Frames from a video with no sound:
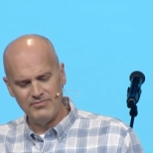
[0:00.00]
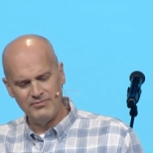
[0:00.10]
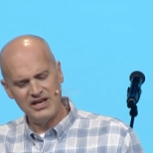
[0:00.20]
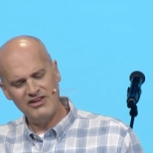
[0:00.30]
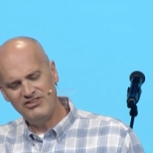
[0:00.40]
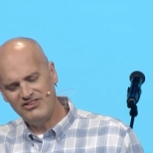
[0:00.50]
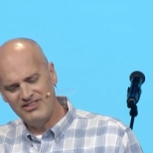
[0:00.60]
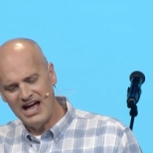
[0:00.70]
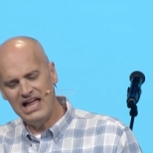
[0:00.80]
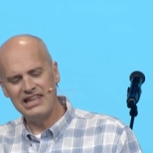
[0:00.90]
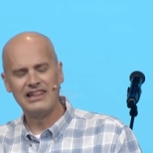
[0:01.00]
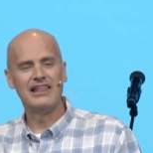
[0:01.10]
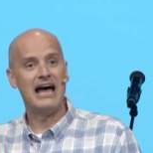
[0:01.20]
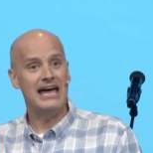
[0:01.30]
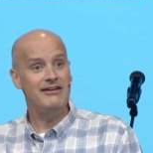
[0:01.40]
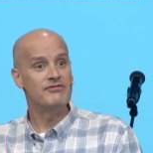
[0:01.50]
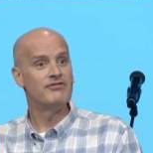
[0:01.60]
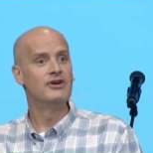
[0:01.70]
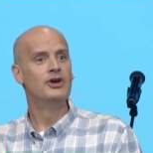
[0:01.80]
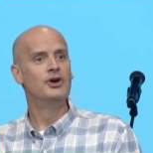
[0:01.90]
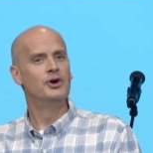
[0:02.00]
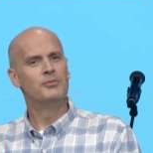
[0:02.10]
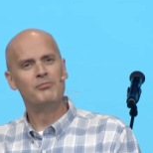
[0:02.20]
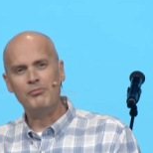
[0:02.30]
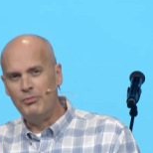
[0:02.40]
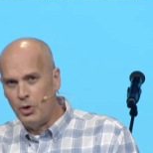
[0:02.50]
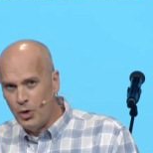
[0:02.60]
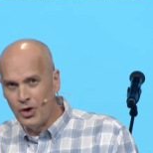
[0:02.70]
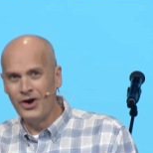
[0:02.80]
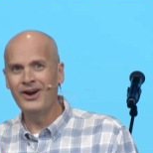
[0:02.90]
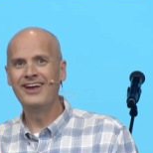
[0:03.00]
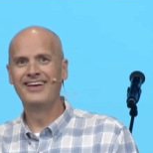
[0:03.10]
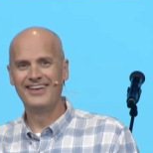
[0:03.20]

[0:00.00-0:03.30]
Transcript: Because is not life more